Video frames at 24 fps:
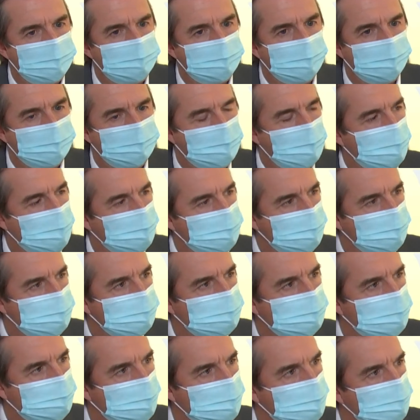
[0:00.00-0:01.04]

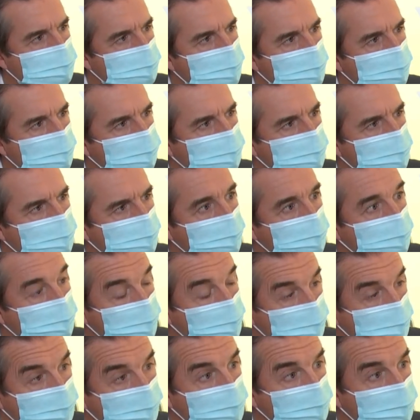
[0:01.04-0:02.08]
providing solution
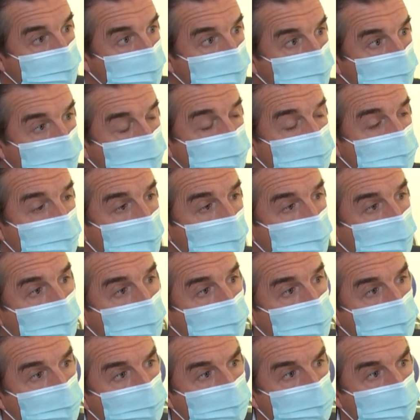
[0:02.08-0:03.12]
with the
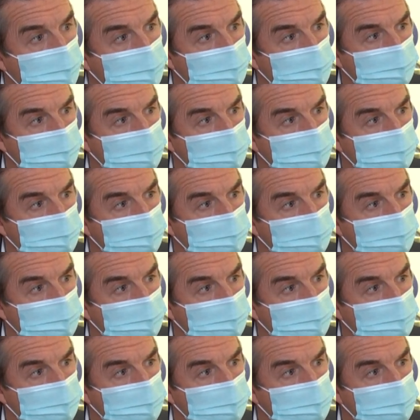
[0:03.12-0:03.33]
airplane,